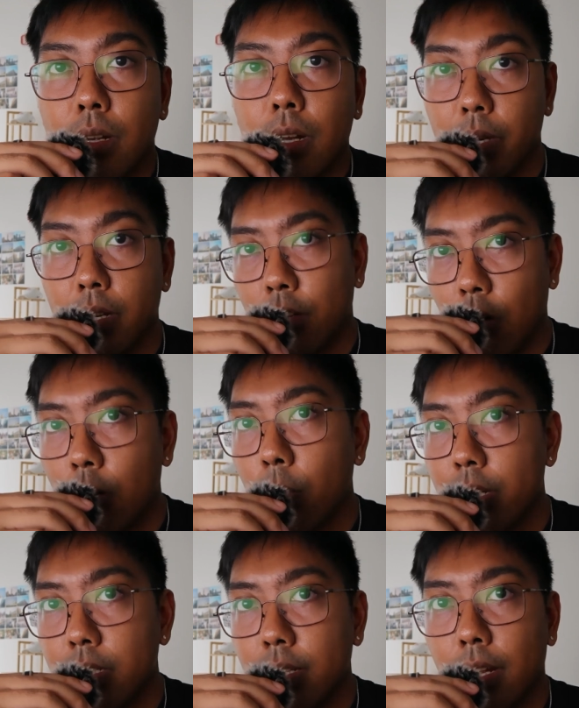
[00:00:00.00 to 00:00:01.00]
but there are
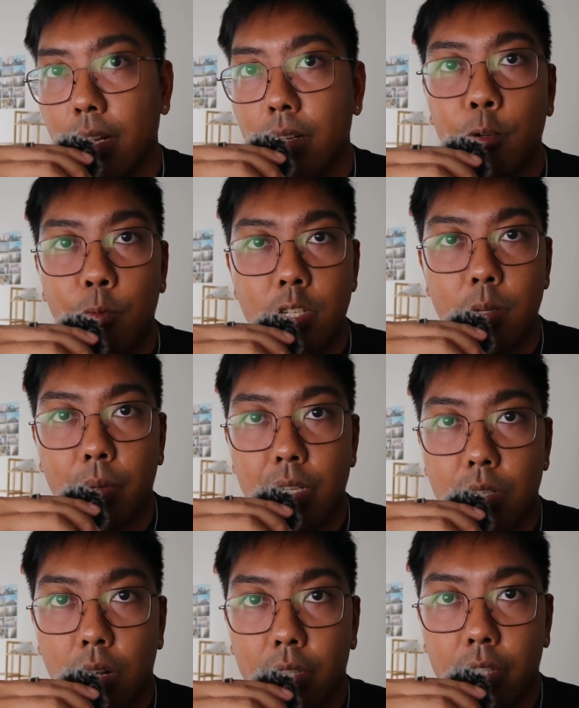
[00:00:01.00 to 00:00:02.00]
ways to get film recipes
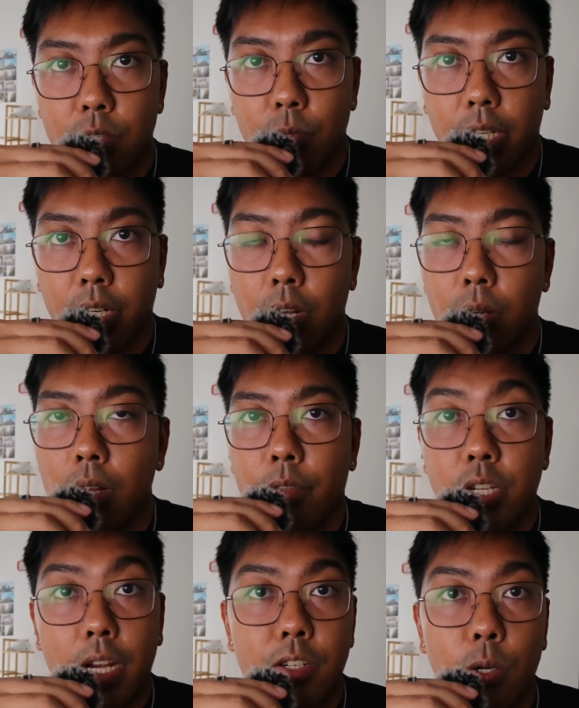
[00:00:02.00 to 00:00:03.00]
on this Ricoh.
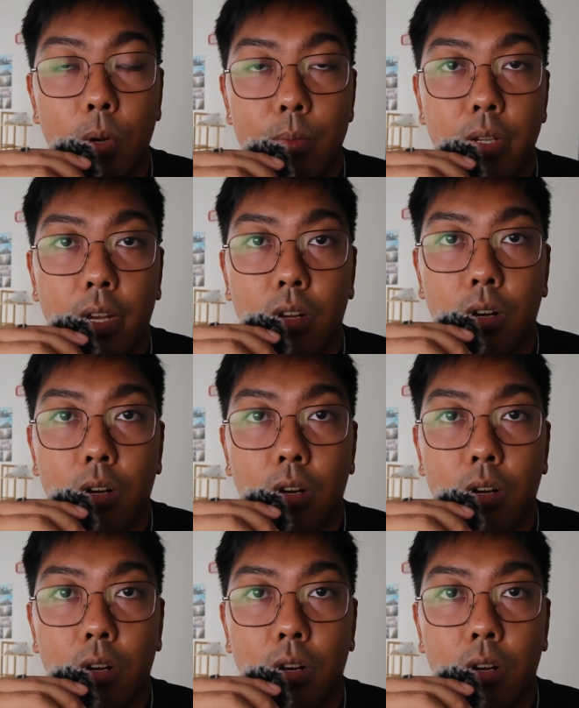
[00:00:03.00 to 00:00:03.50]
There's actually a website